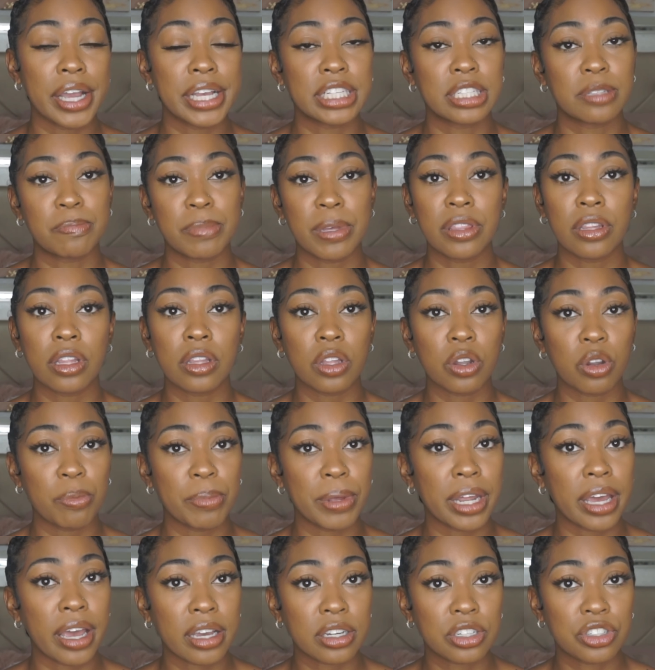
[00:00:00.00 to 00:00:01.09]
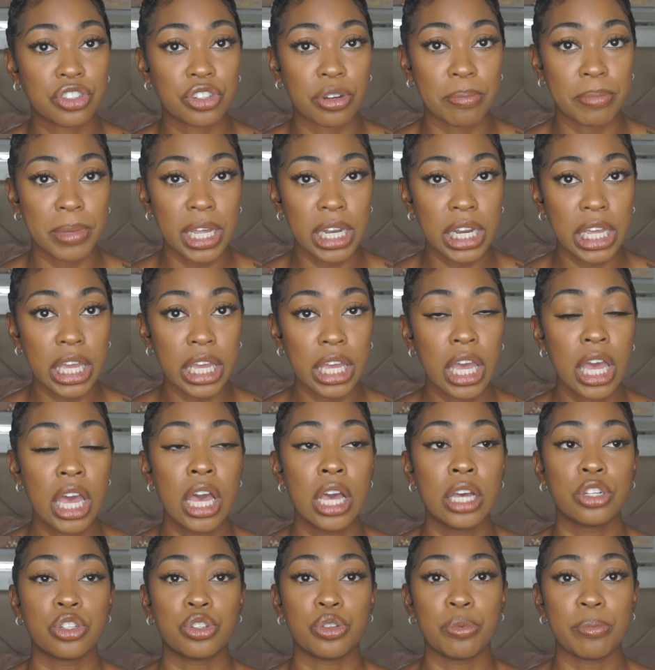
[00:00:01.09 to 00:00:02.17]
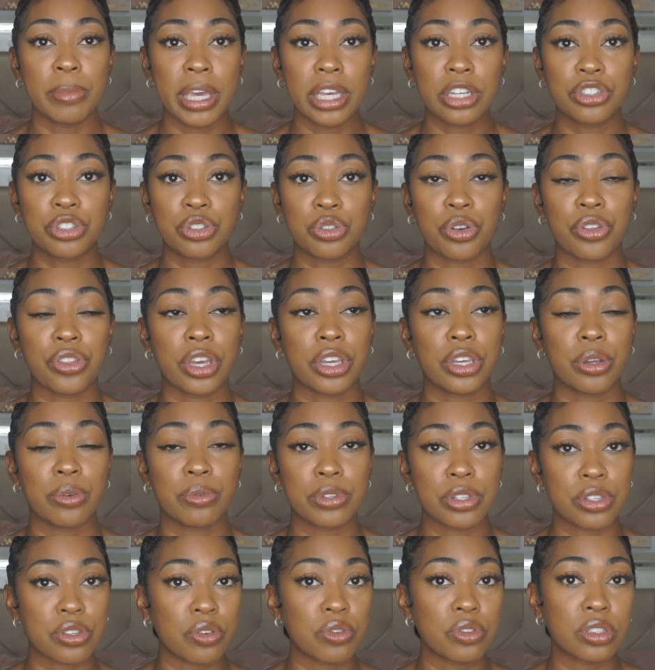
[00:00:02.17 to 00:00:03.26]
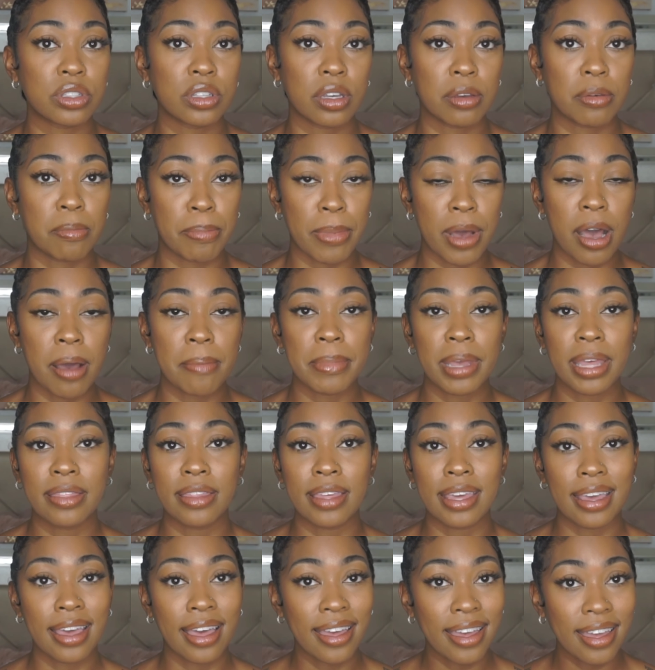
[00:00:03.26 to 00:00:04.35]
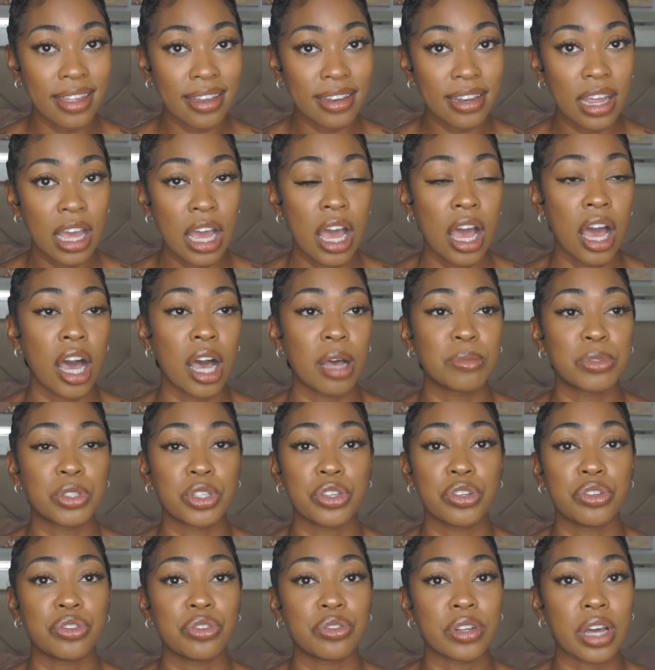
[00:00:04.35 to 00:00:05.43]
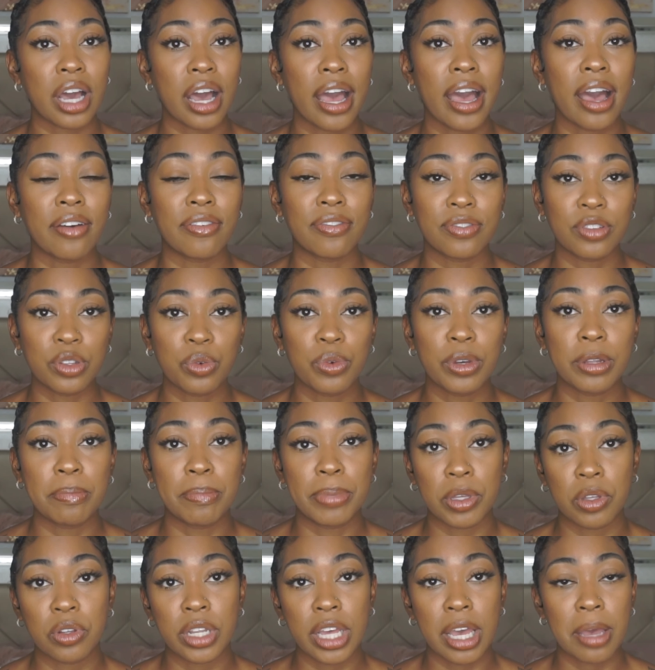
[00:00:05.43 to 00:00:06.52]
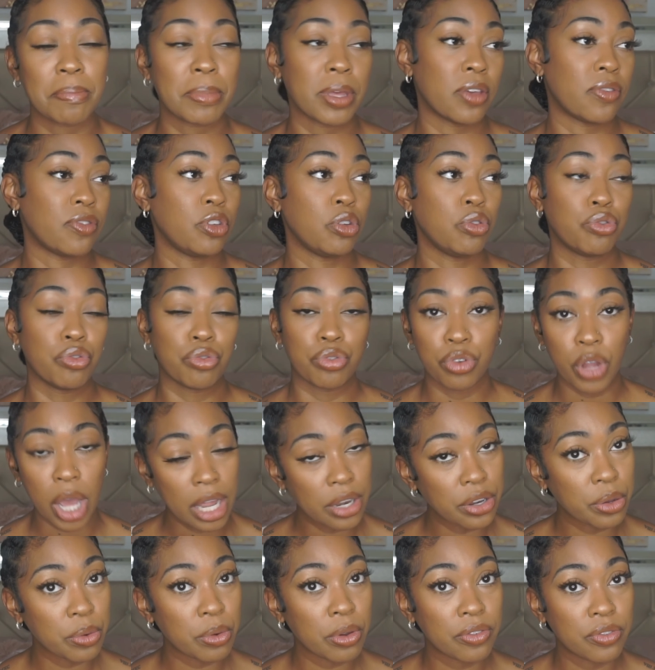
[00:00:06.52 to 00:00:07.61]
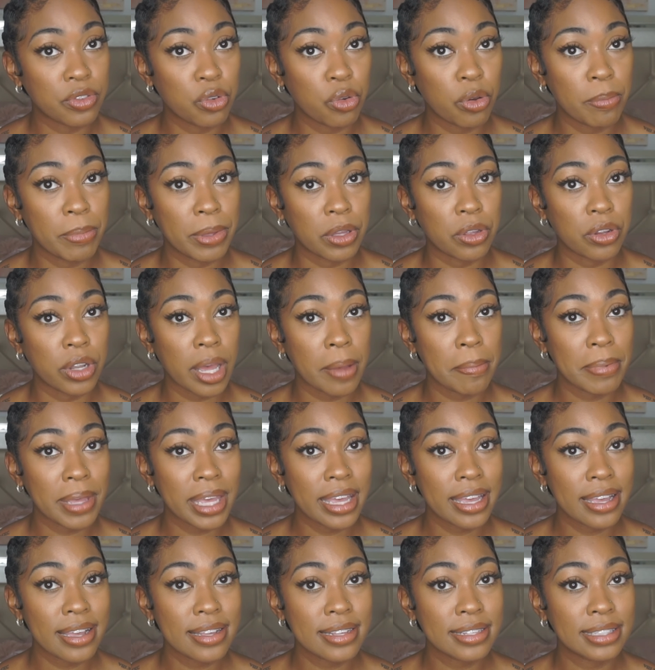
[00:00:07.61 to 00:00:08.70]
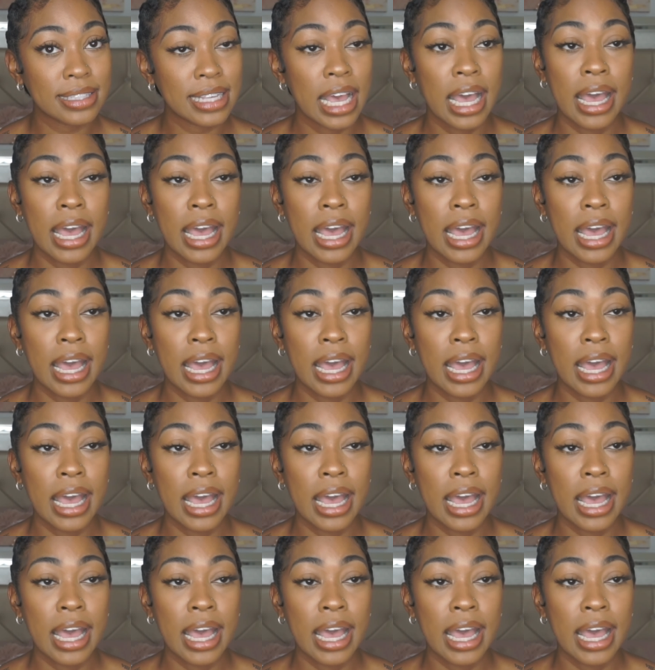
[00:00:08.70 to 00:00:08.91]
Spend a little bit of extra money to make sure that your results look bomb in the end, so you do not have fluid buildup. If you do not know what fluid buildup is,